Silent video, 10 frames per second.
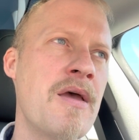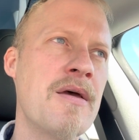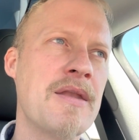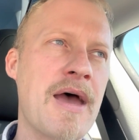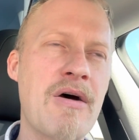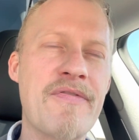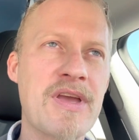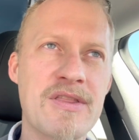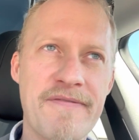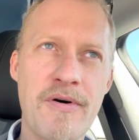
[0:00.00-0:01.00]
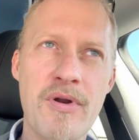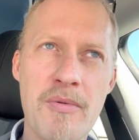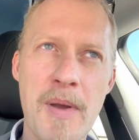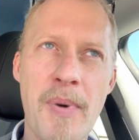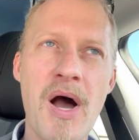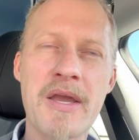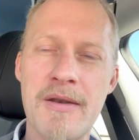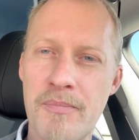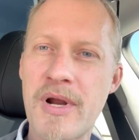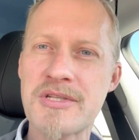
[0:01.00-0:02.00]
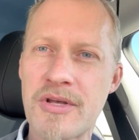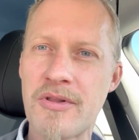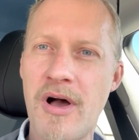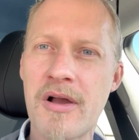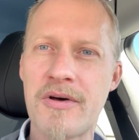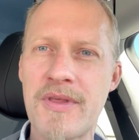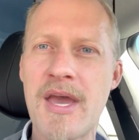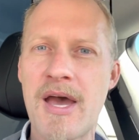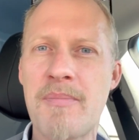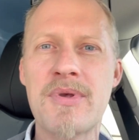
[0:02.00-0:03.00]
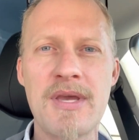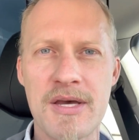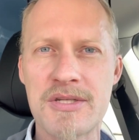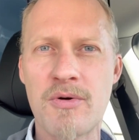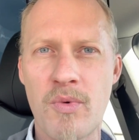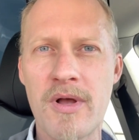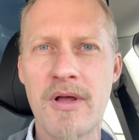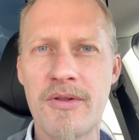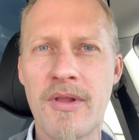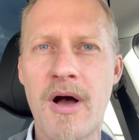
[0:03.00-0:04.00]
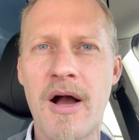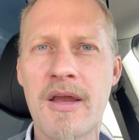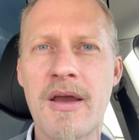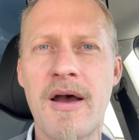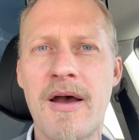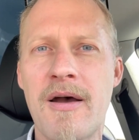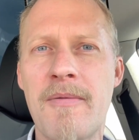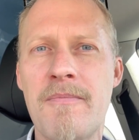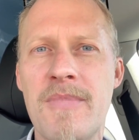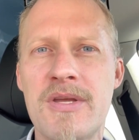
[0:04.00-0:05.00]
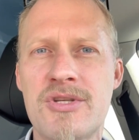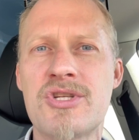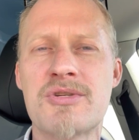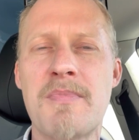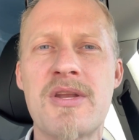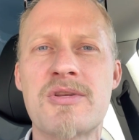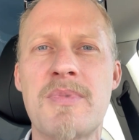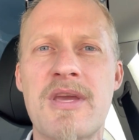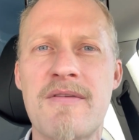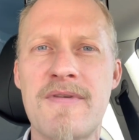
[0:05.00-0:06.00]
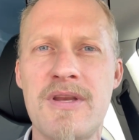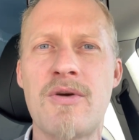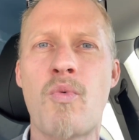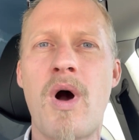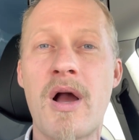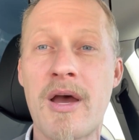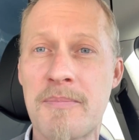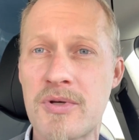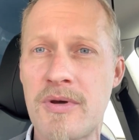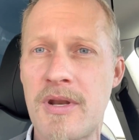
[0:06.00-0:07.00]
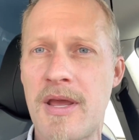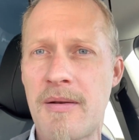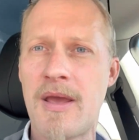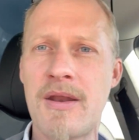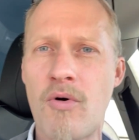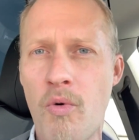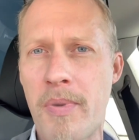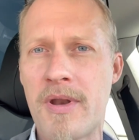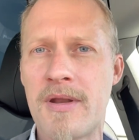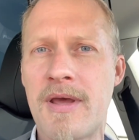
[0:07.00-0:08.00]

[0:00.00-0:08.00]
Now, if I get the phone out of my pocket and press unlock on the app, yes, it will unlock. It's just meant to be convenient. Walk up to it and open it.